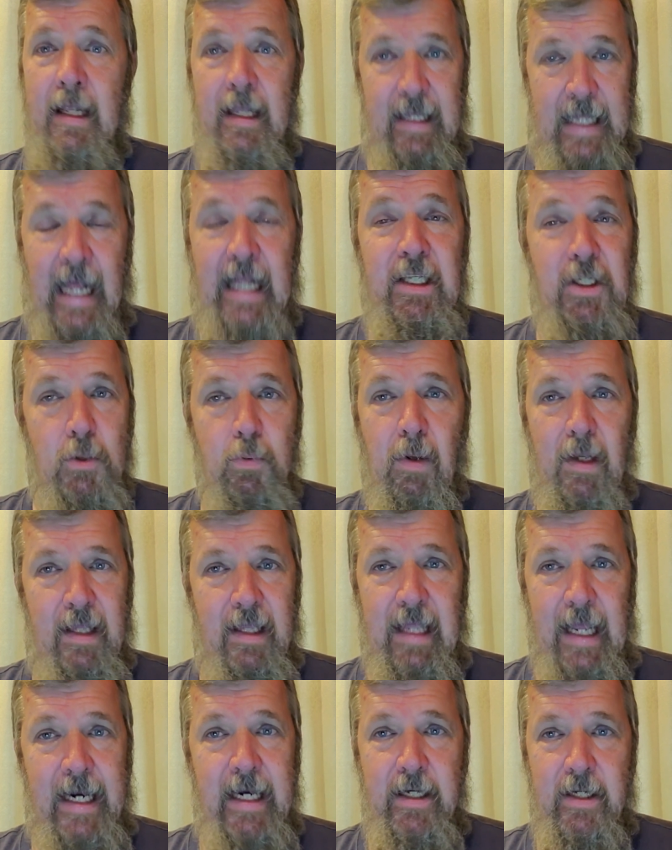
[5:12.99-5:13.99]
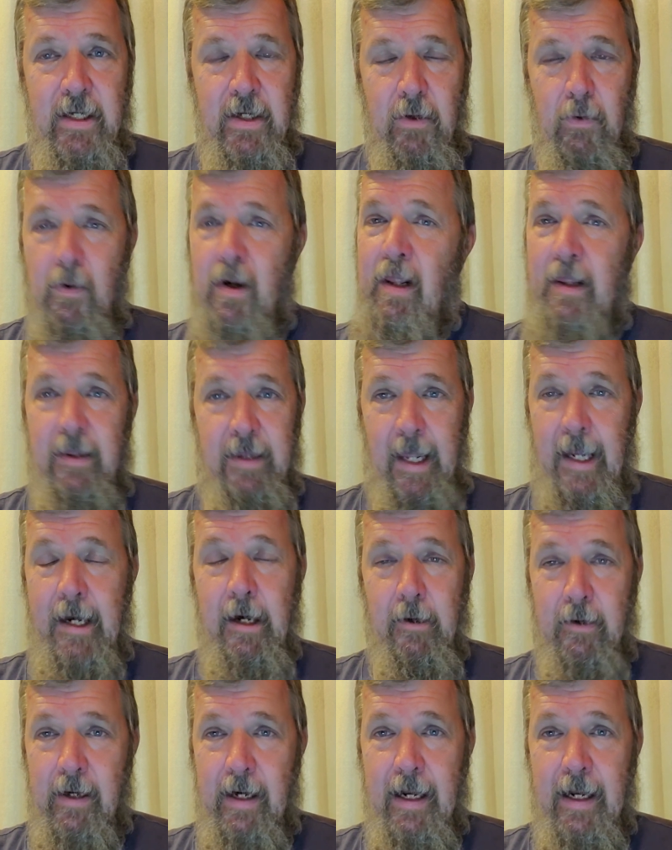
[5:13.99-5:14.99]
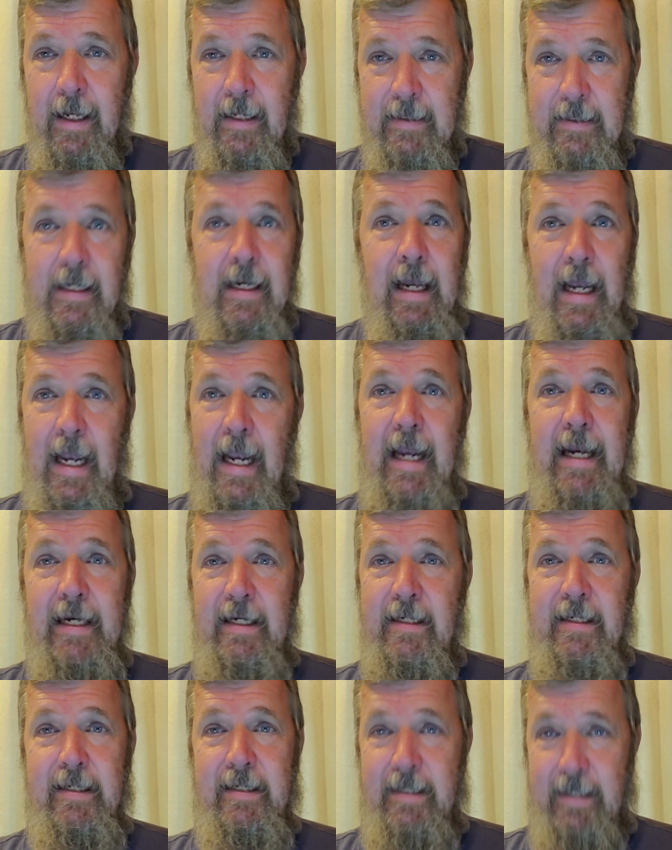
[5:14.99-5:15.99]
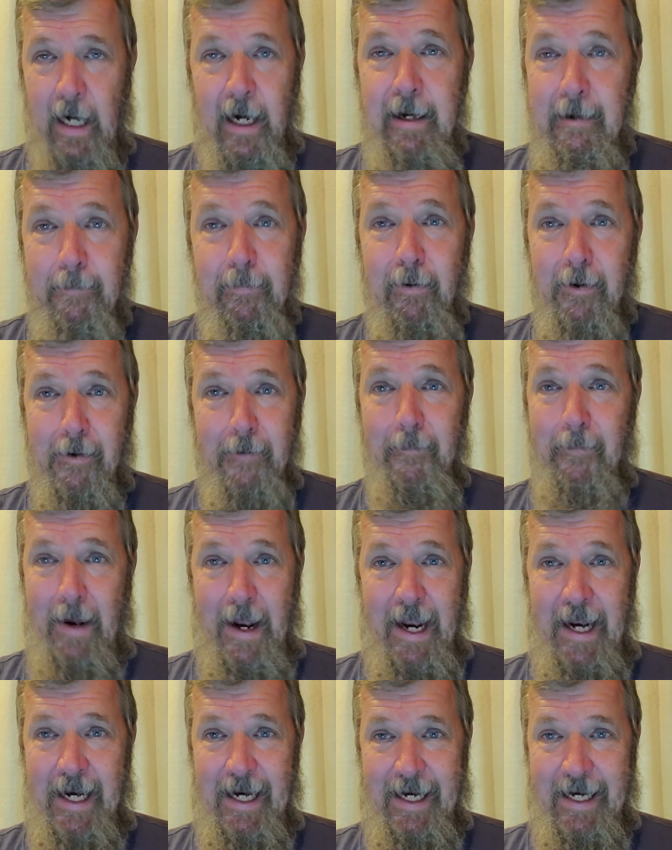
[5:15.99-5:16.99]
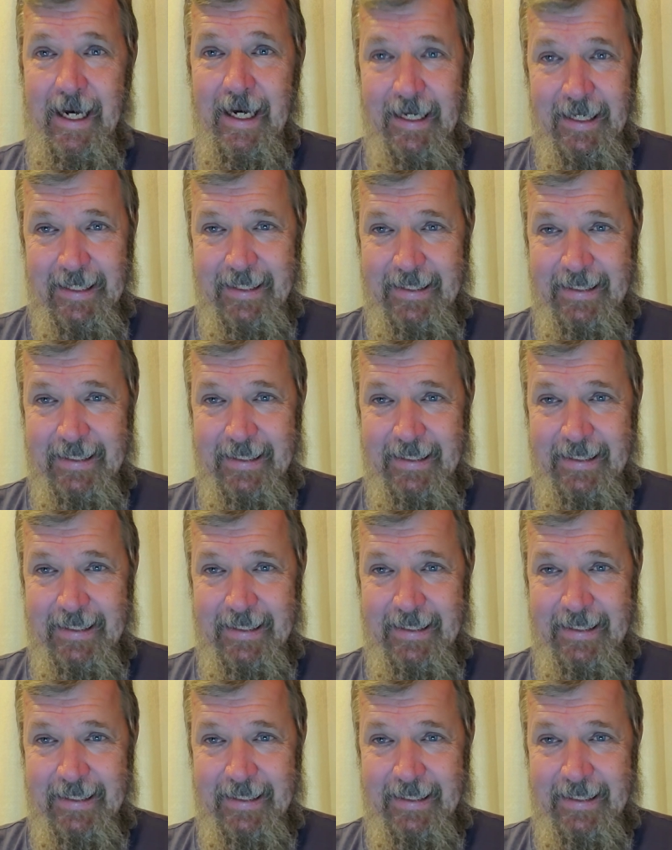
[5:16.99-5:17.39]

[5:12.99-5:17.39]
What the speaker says: That's what they do. They are not a diaper bank.